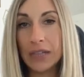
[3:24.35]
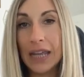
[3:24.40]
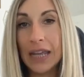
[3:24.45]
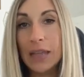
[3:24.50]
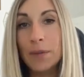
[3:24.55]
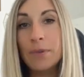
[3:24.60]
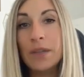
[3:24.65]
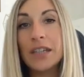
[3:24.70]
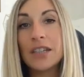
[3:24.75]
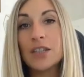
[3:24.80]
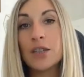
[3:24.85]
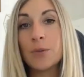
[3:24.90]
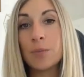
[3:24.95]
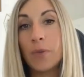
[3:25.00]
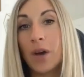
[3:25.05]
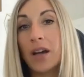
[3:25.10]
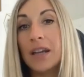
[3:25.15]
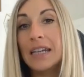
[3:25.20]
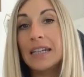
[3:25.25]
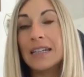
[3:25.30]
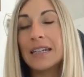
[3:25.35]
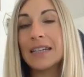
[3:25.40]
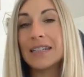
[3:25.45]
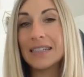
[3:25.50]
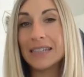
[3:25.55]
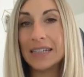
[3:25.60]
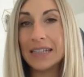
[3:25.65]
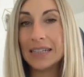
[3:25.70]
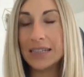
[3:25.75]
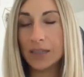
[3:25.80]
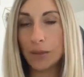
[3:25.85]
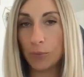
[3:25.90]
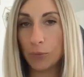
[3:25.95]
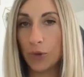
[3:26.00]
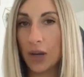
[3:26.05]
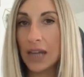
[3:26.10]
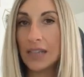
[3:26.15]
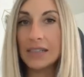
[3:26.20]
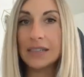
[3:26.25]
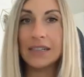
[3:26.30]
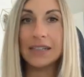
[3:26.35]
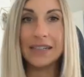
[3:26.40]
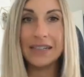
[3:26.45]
day because your body does need some rest.